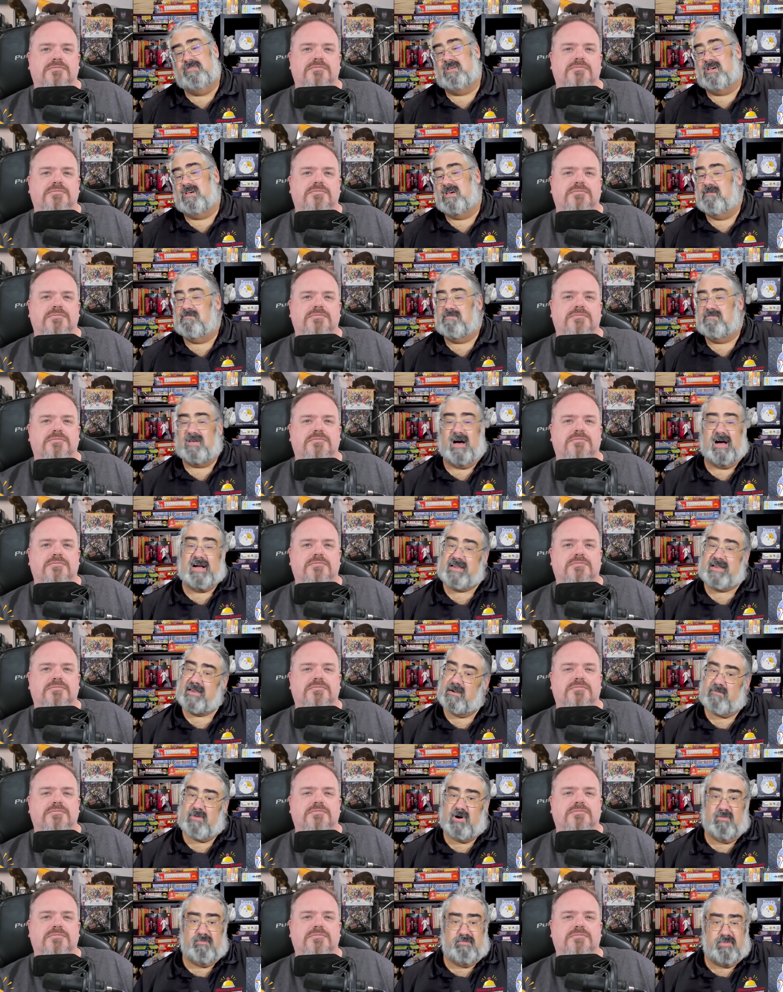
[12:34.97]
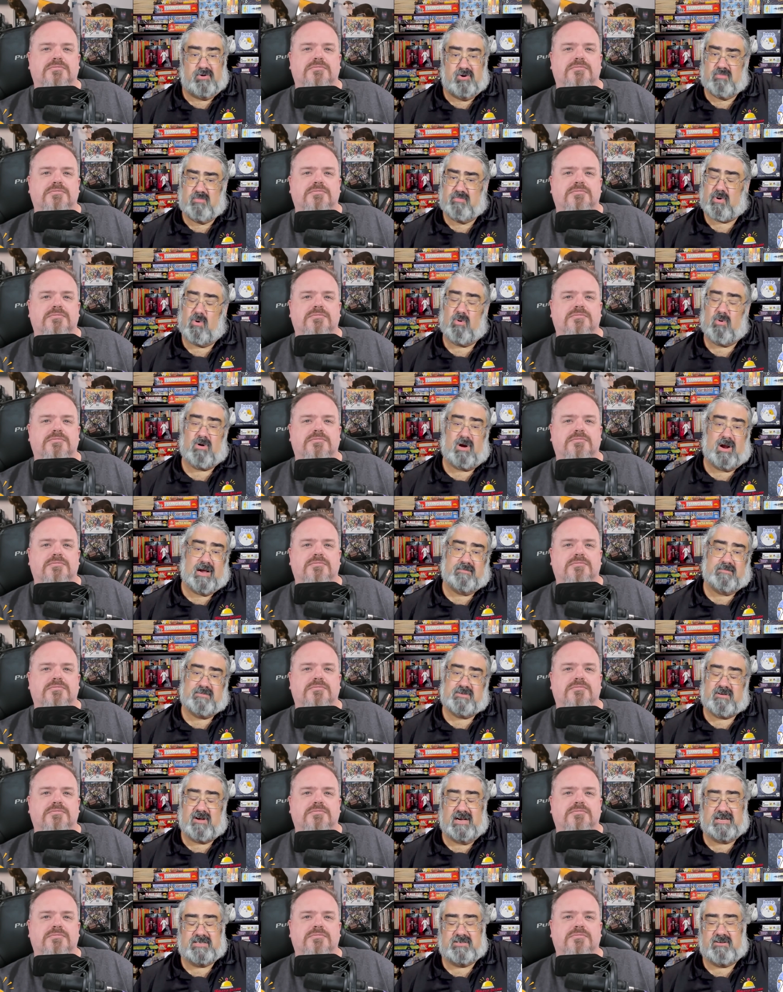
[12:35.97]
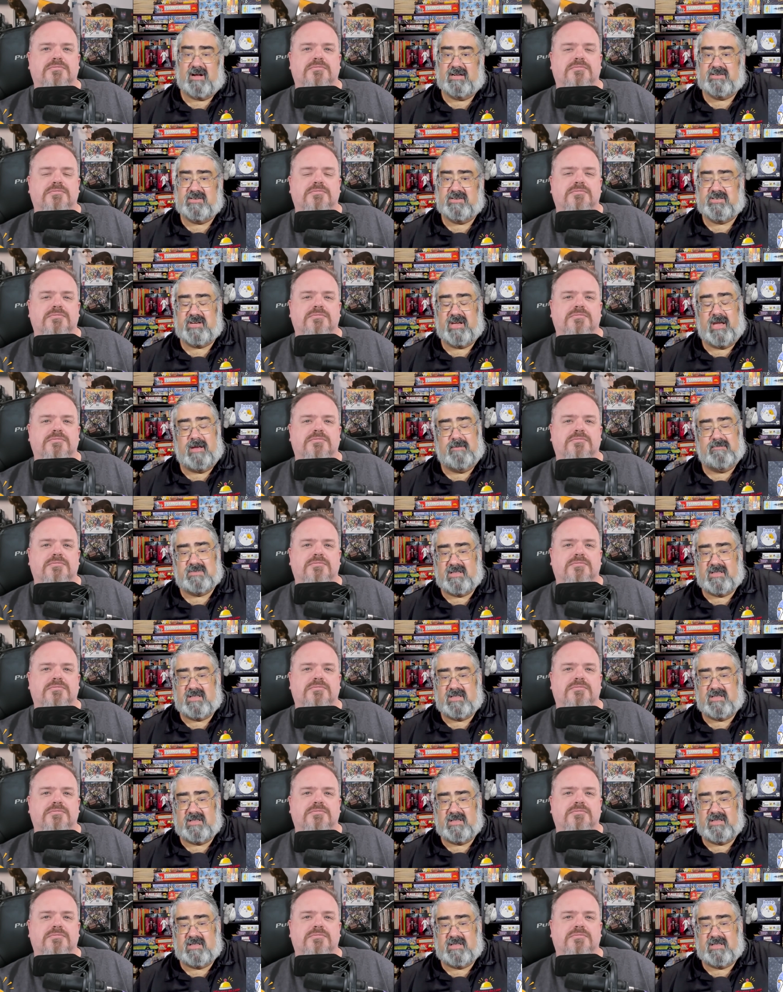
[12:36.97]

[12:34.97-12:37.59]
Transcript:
Speaker 1: to keep talking about Boop or abstract strategy games